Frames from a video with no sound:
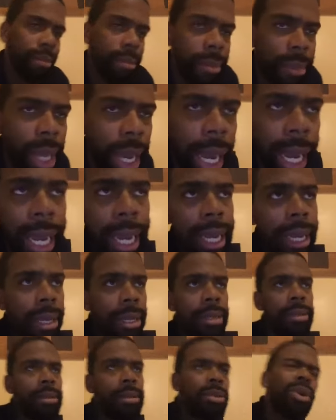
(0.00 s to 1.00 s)

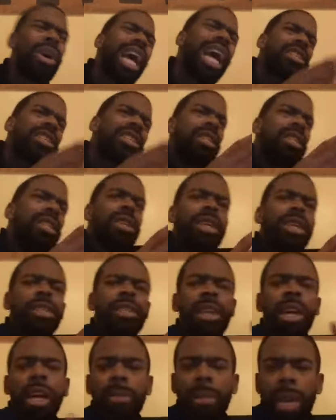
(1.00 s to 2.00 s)
and no well, actually no let's
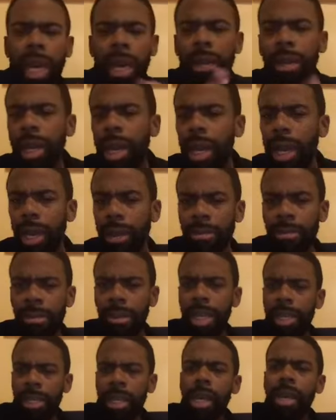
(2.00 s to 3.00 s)
talk about um,
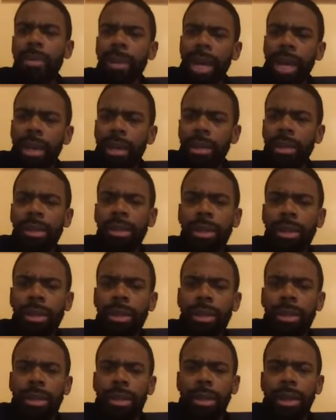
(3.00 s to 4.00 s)
let's talk about
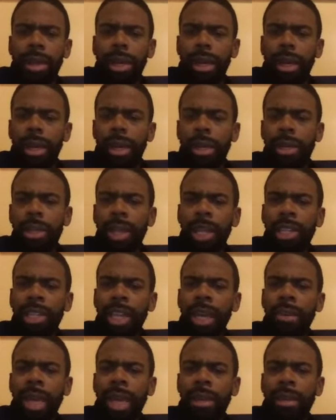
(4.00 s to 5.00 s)
uh, let's
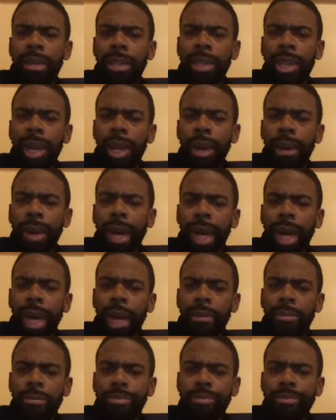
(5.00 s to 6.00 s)
talk about you know
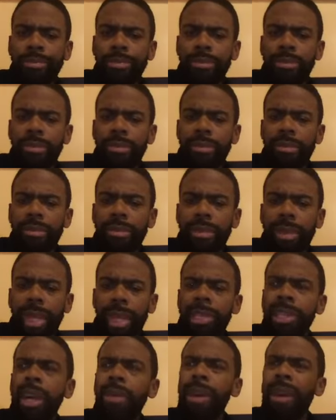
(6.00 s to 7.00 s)
um,
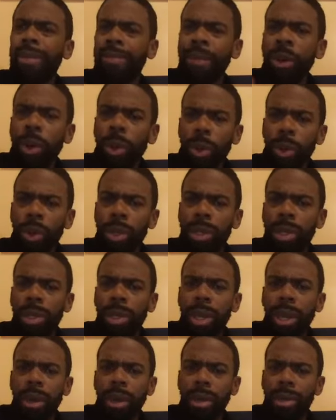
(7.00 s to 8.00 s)
let's talk about food you
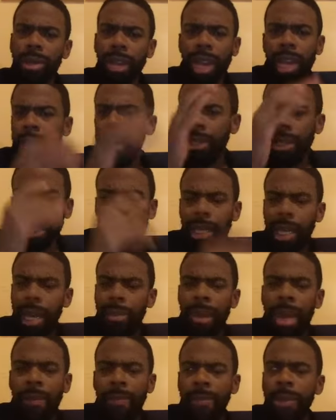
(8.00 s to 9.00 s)
know because you know, i talk a lot
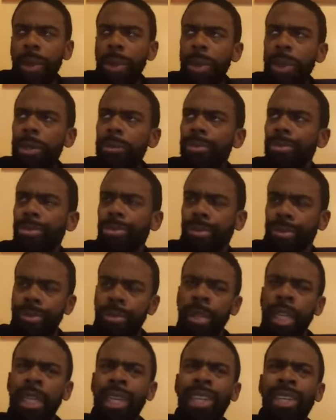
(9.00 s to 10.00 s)
about food
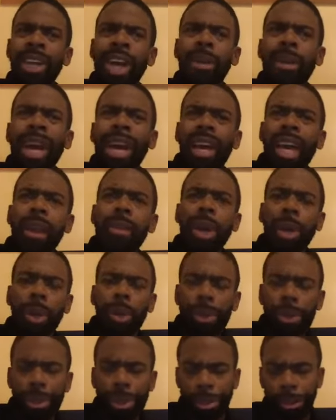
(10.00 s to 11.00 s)
let's talk about
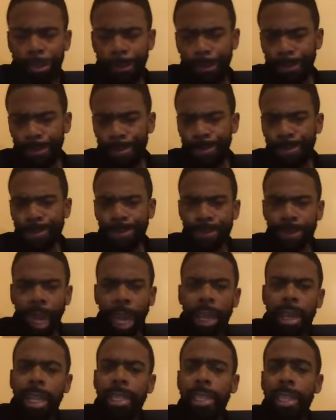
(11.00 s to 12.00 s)
chemicals
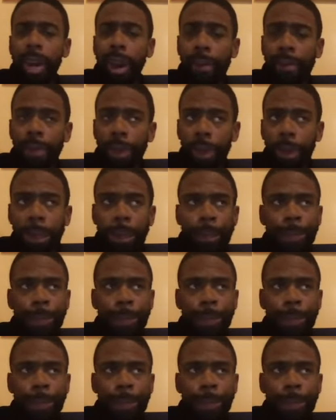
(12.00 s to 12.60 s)
and that's in our food